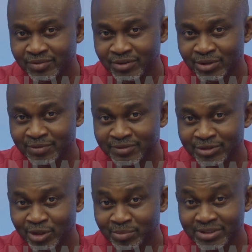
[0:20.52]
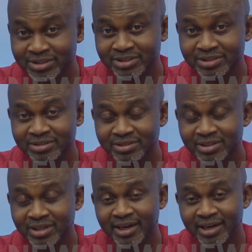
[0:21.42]
of the community
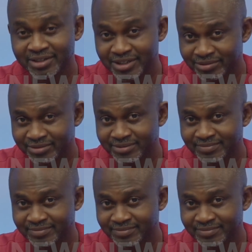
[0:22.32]
and killed.